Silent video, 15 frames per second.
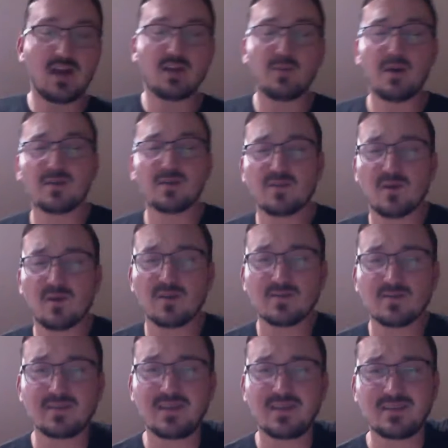about as far
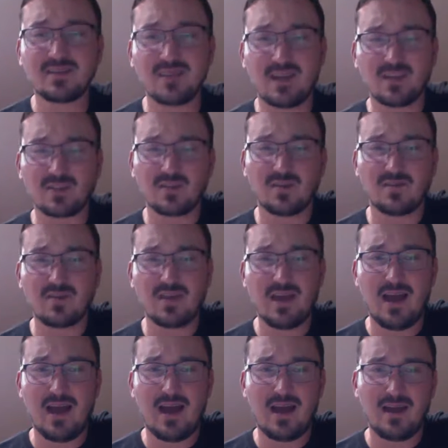as the dissection of the
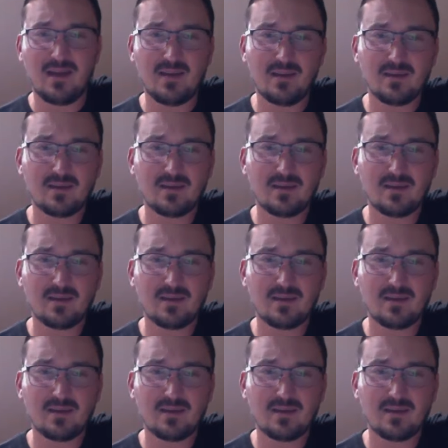eye.